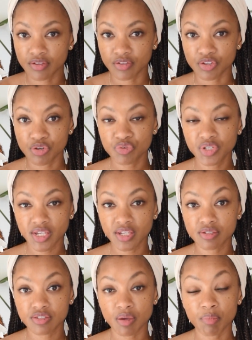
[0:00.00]
You
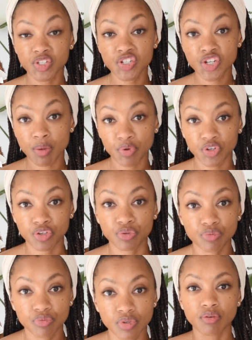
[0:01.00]
need someone to shepherd
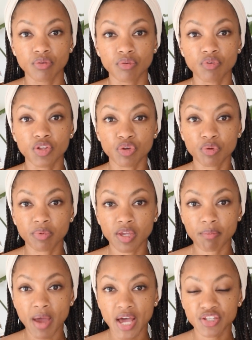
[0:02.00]
you, whether it be
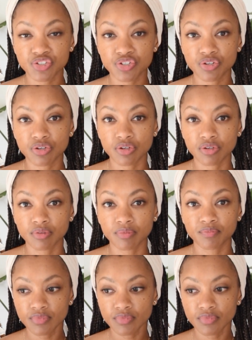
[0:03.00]
a pastor,